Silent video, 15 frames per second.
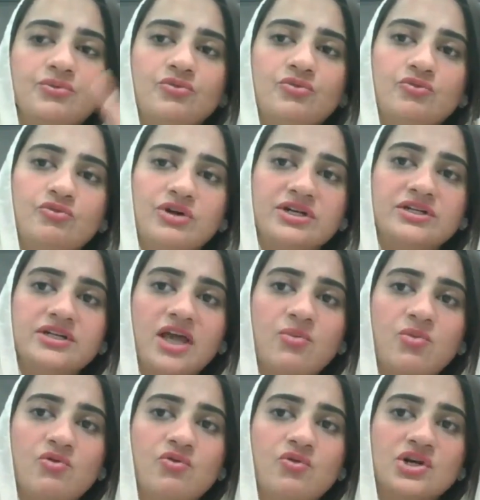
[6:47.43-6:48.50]
one type
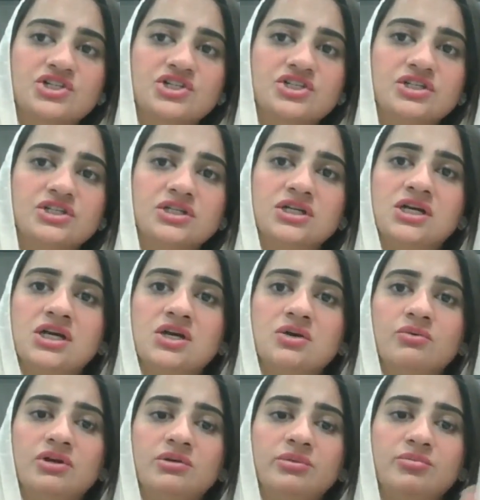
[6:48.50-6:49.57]
of question
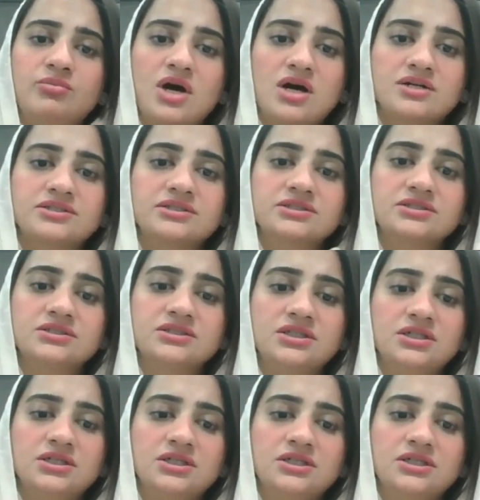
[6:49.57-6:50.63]
will be marked,
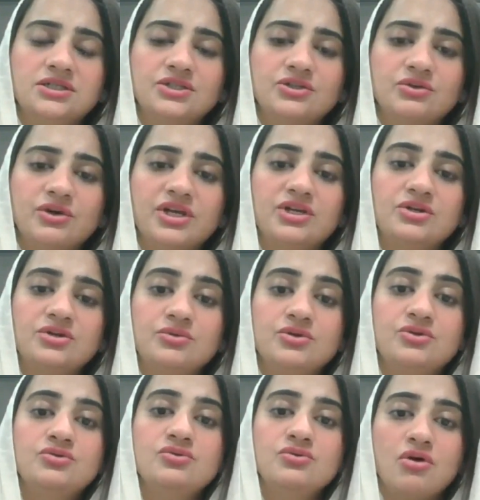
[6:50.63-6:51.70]
in
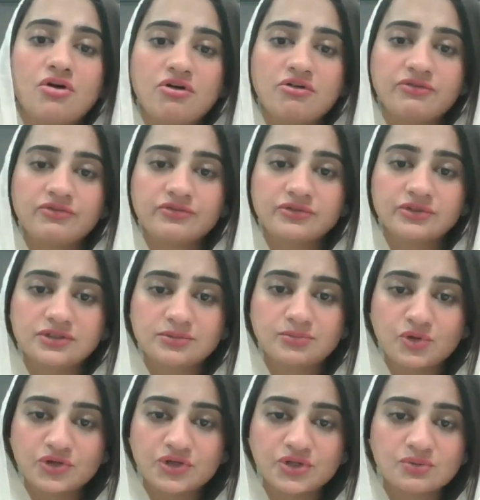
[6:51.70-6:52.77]
two of the
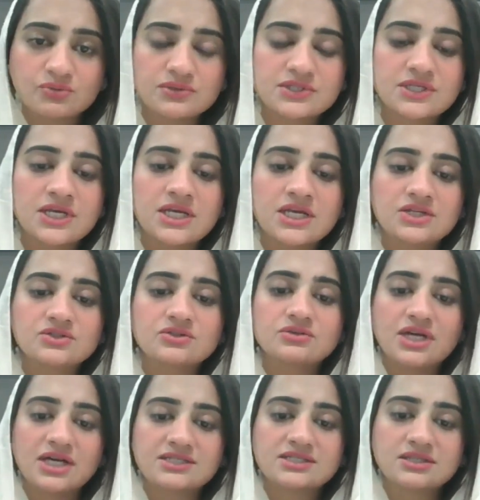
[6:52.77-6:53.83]
modules. So
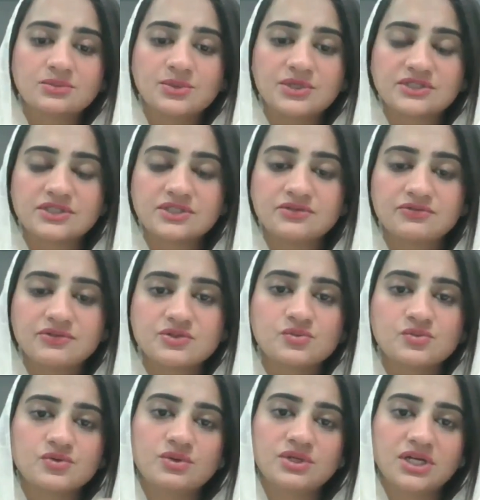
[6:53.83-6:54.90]
that's the basic difference
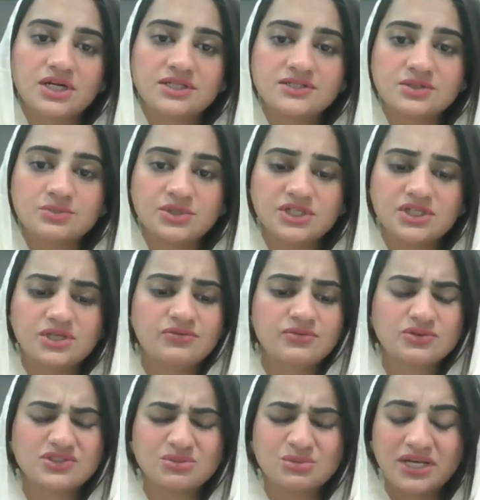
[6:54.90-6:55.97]
between IELTS and PT. Of
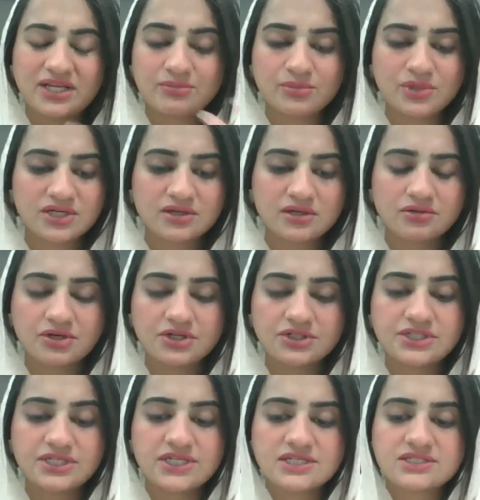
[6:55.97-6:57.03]
course, the marking
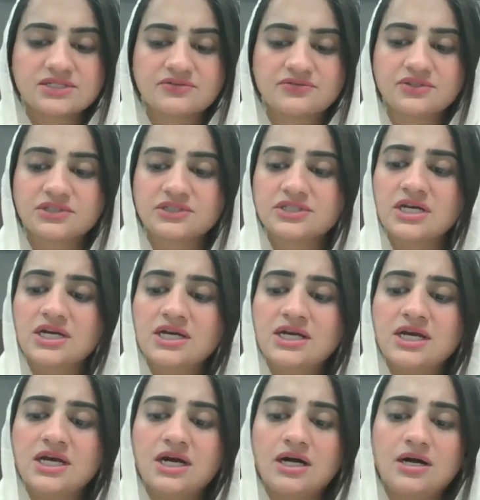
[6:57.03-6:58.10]
criteria is different.
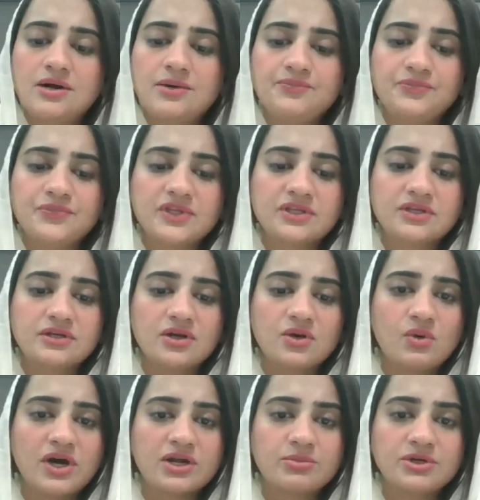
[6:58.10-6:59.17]
The
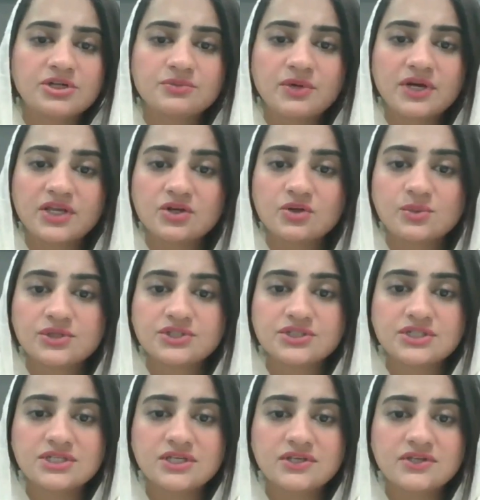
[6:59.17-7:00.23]
requirement by
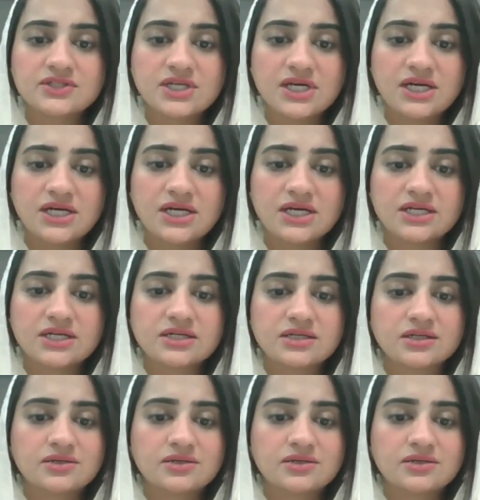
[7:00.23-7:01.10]
universities and